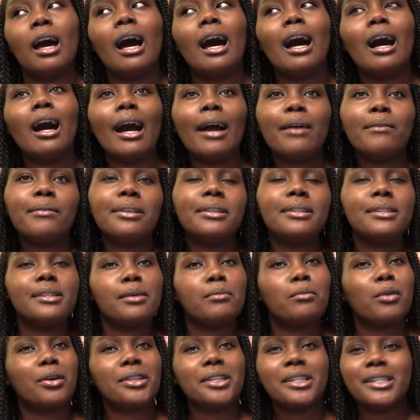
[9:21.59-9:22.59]
I wouldn't say
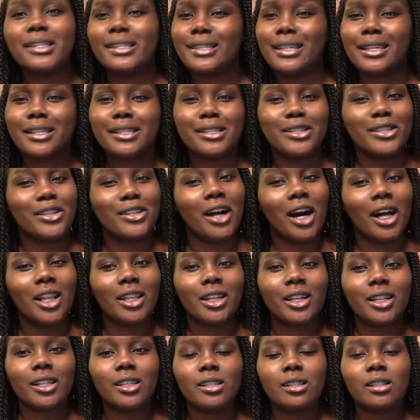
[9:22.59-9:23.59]
more than $60,
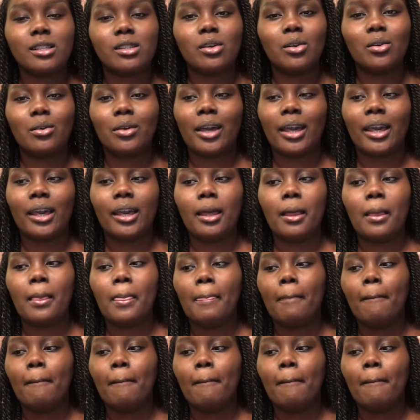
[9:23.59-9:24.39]
okay?